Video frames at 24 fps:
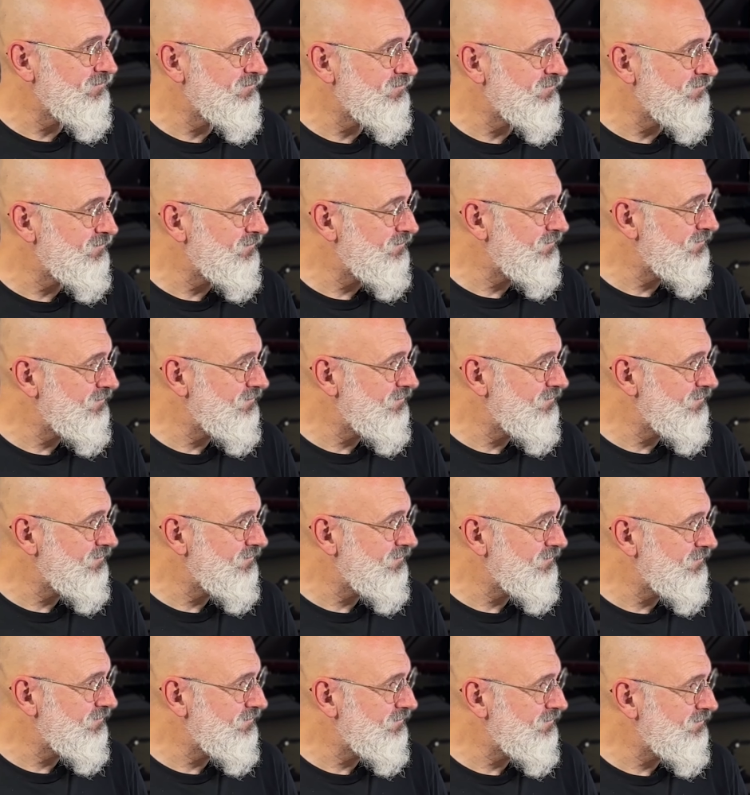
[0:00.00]

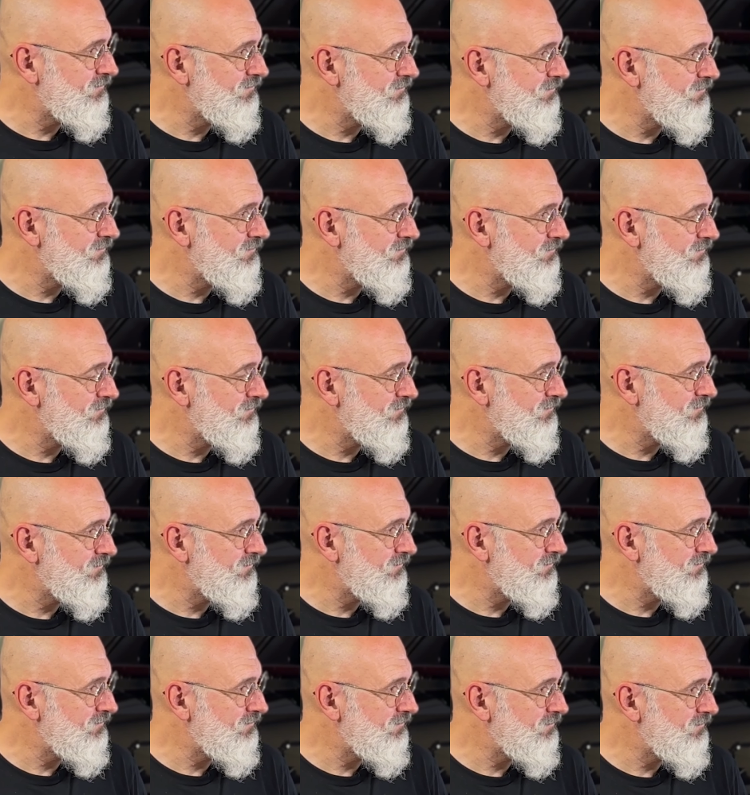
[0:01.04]

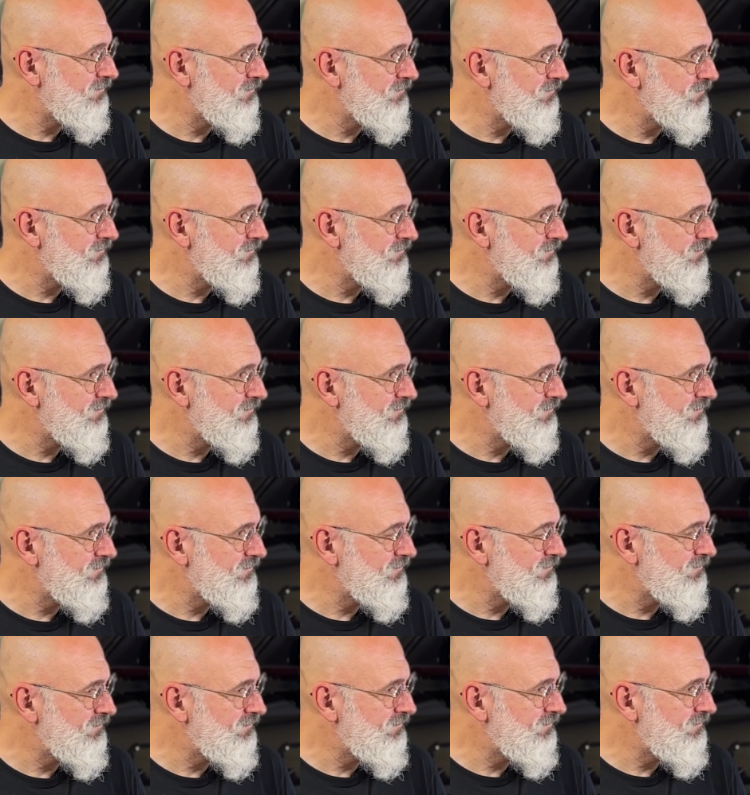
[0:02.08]

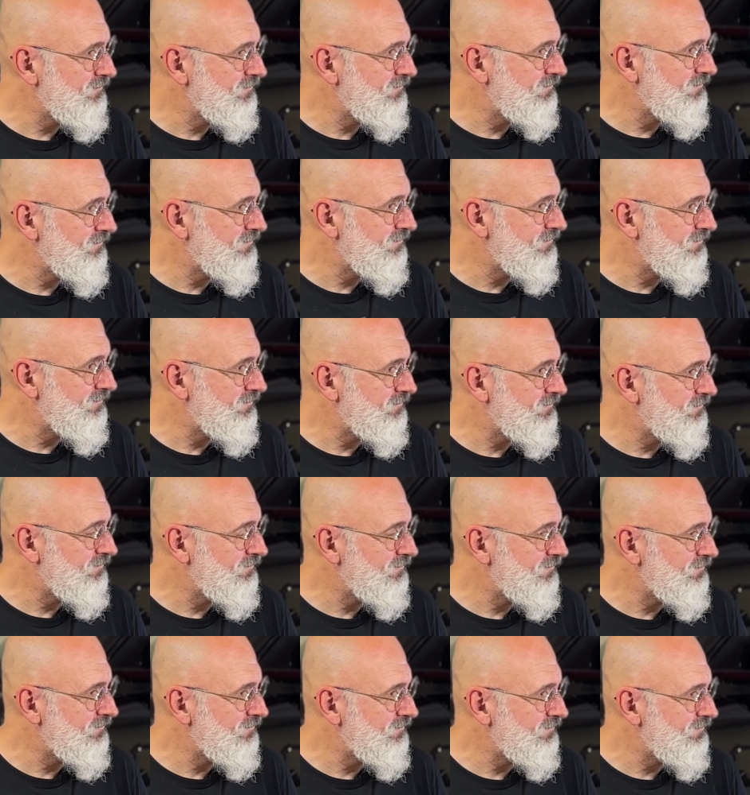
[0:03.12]

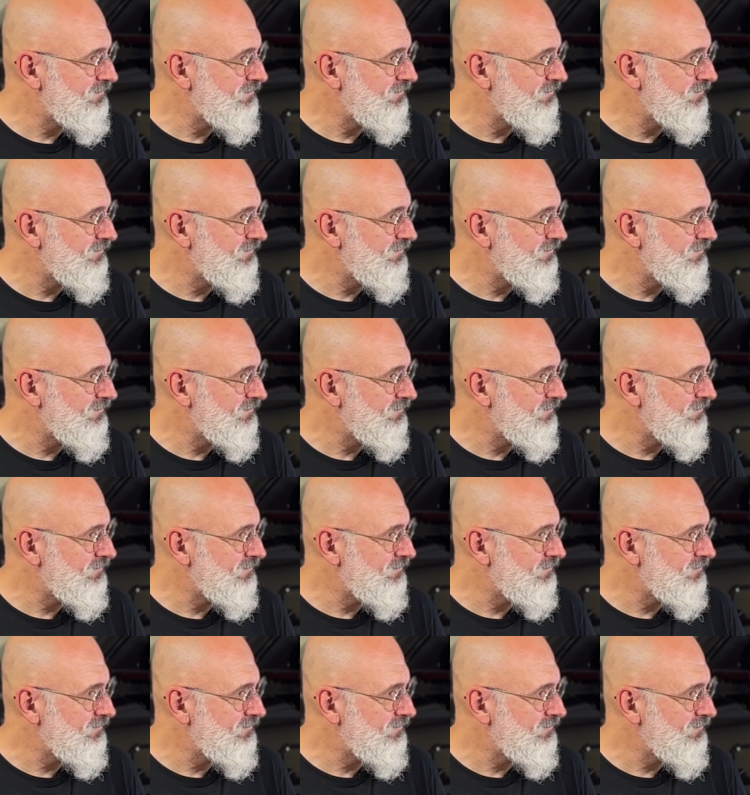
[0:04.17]

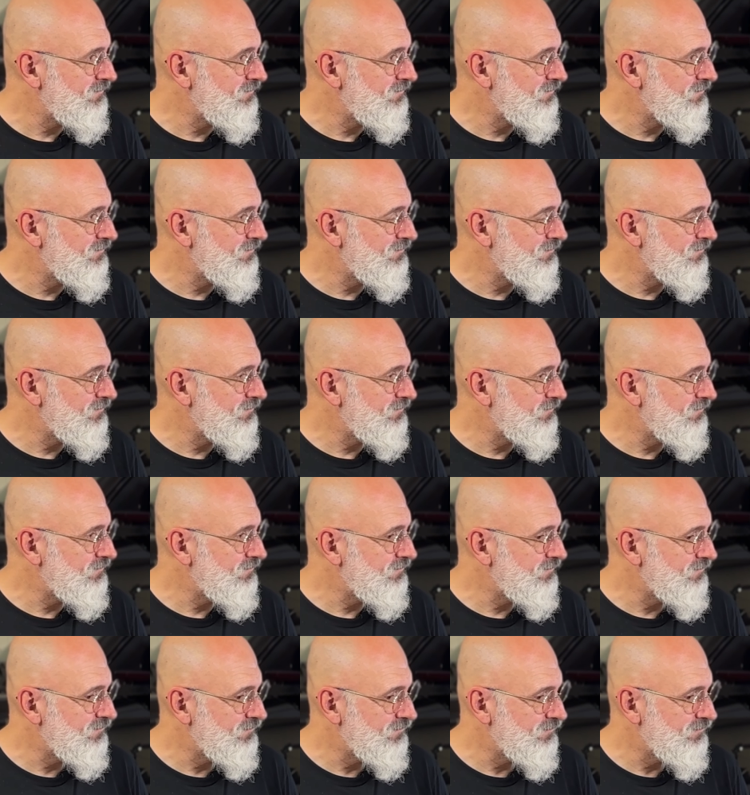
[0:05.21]

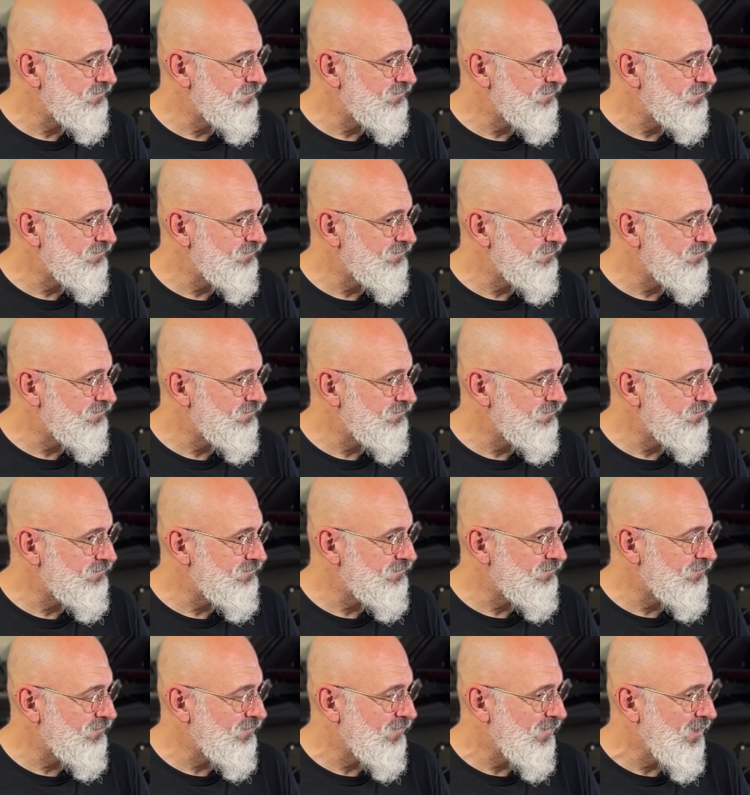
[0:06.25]

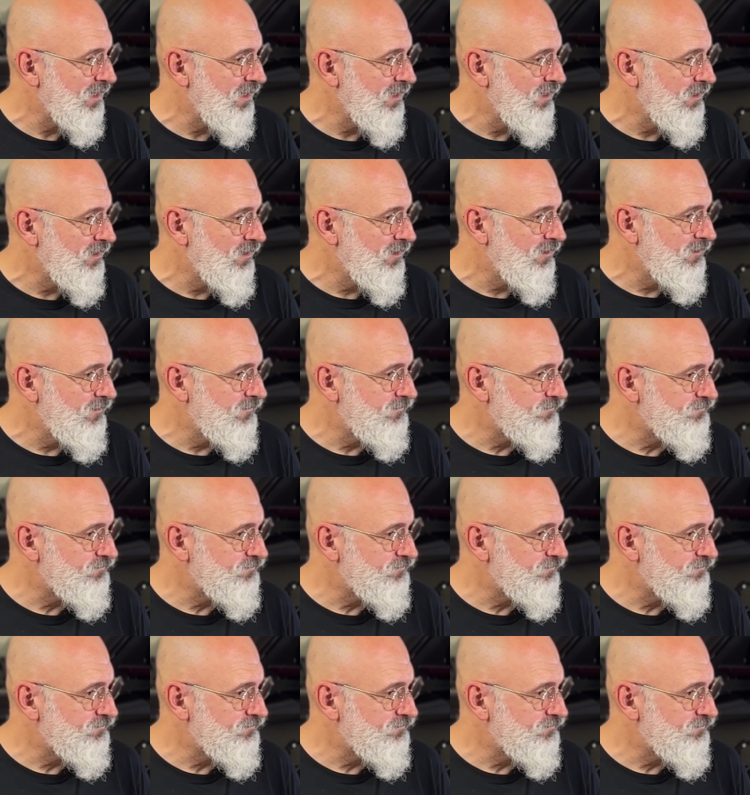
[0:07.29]
No words are spoken by the person on screen.